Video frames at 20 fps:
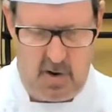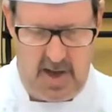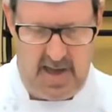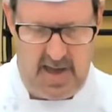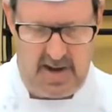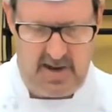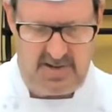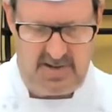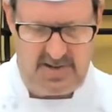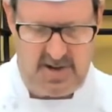
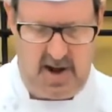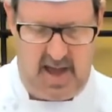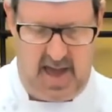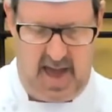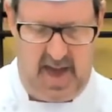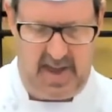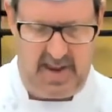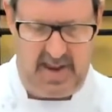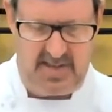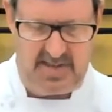and start
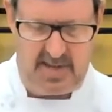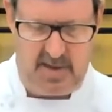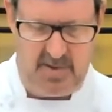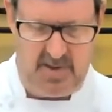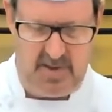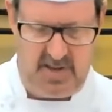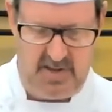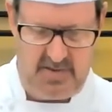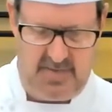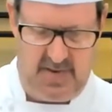adding some of
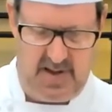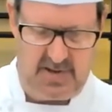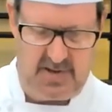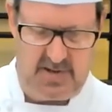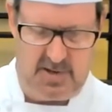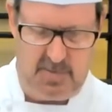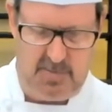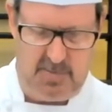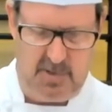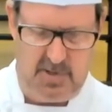these
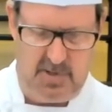vegetables.